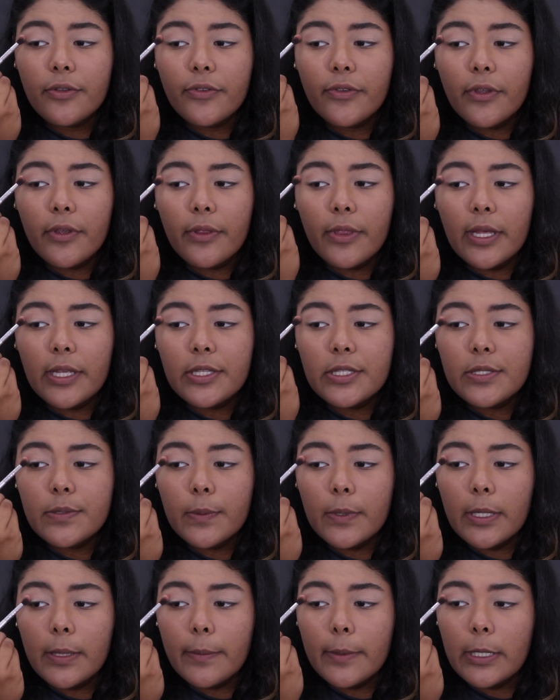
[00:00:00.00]
so that's
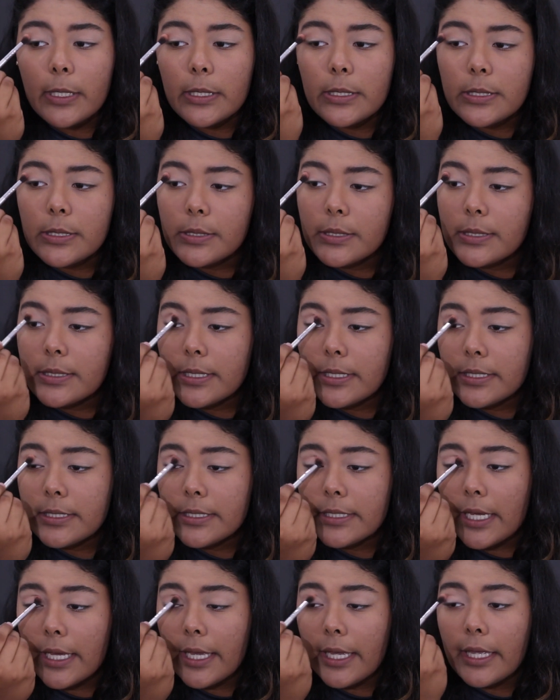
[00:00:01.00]
what I'm gonna do
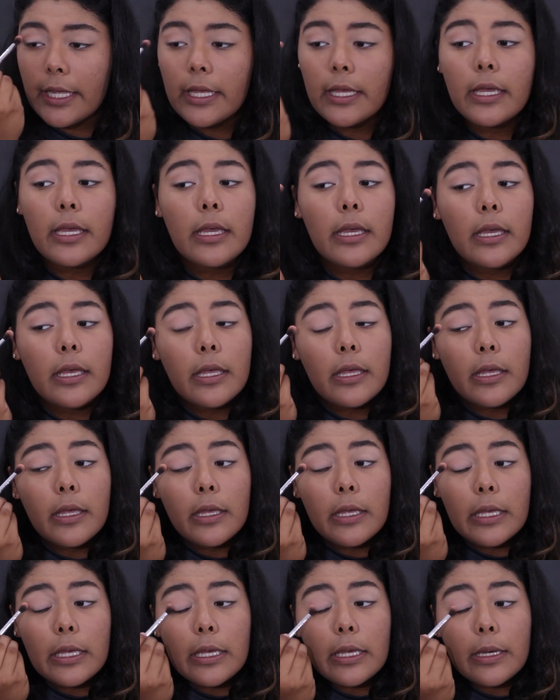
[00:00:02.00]
today.
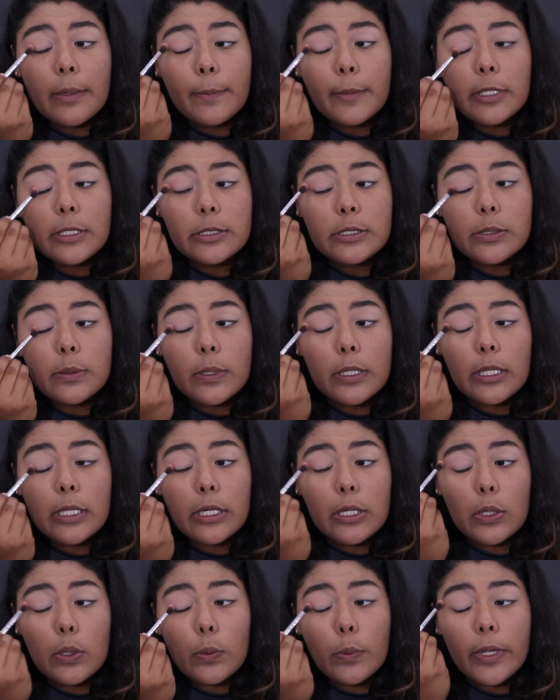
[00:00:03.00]
I'm gonna do a
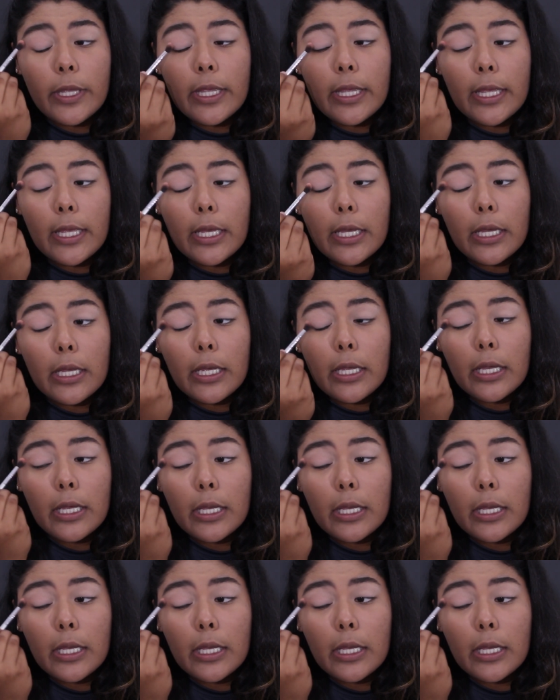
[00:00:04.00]
little wing.